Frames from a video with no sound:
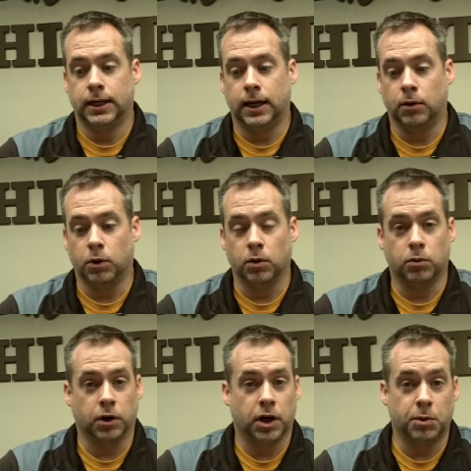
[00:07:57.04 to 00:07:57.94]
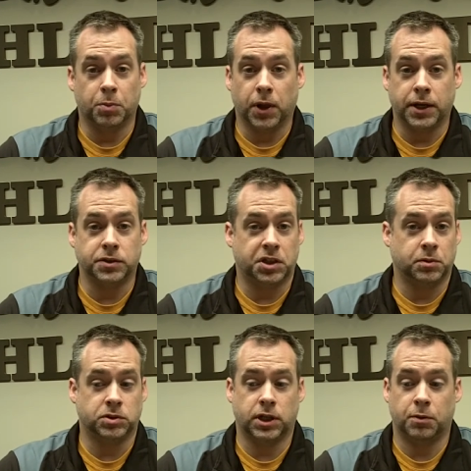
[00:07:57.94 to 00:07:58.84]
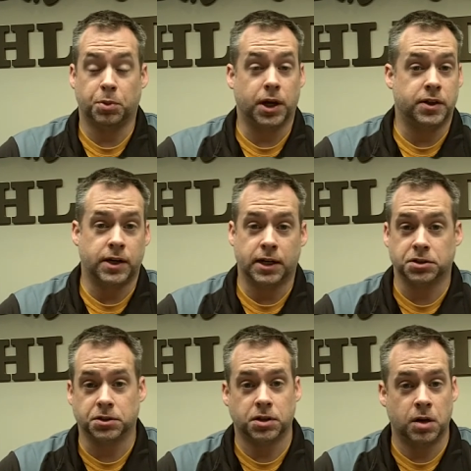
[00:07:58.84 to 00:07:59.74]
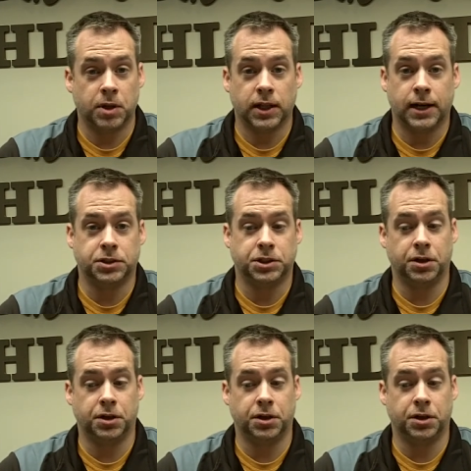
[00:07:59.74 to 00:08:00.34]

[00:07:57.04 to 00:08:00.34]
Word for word: uh, we're, we're going to be playing teams that played in the national tournament last